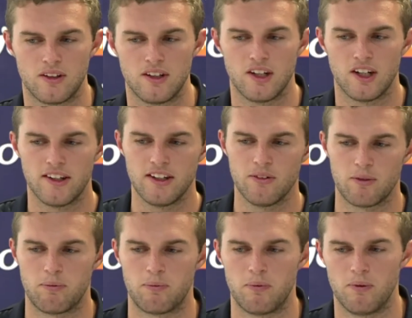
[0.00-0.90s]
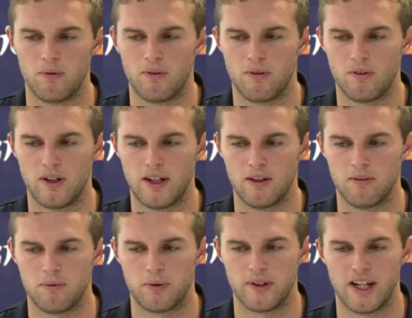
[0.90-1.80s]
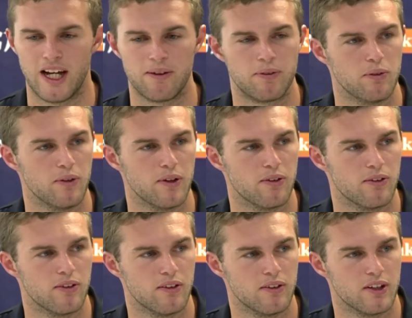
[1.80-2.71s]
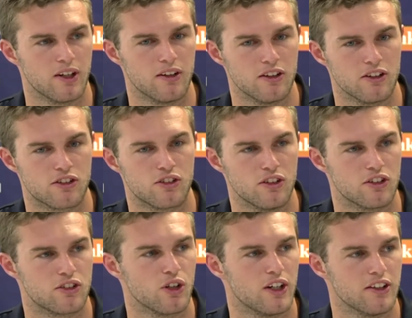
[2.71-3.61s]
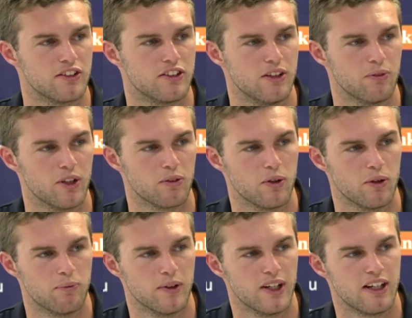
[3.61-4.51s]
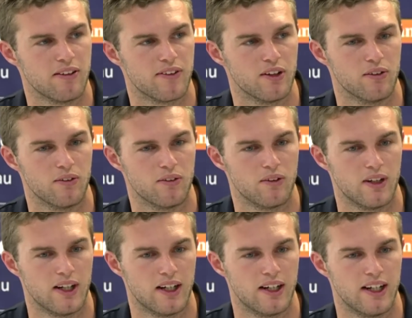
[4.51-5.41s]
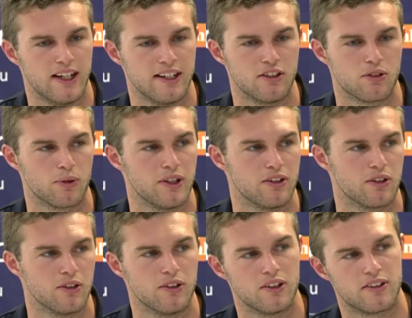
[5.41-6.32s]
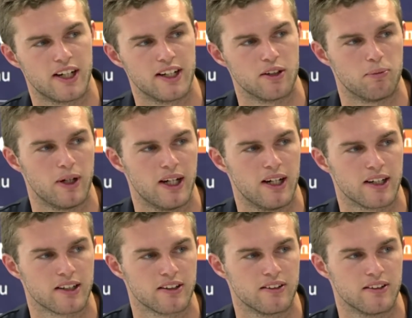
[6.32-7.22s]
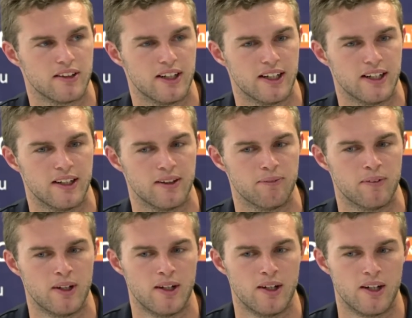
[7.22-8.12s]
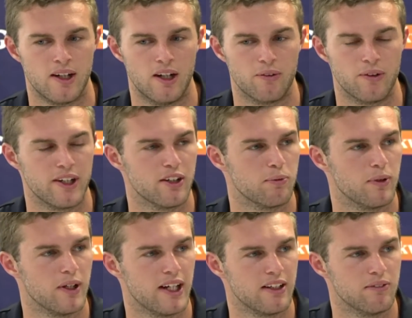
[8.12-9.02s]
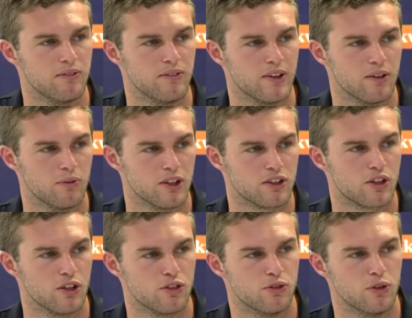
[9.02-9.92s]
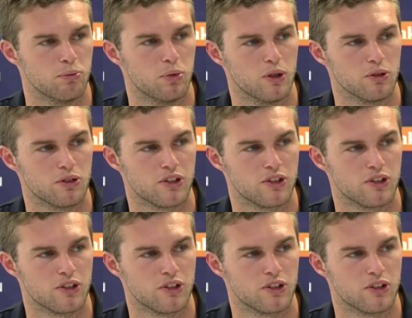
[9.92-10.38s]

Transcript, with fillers: Yeah, I think we're uh, pretty happy with you know the side that's in. We, we believe that uh, any 22 that take the park um, are ready to play you know, West Coast football.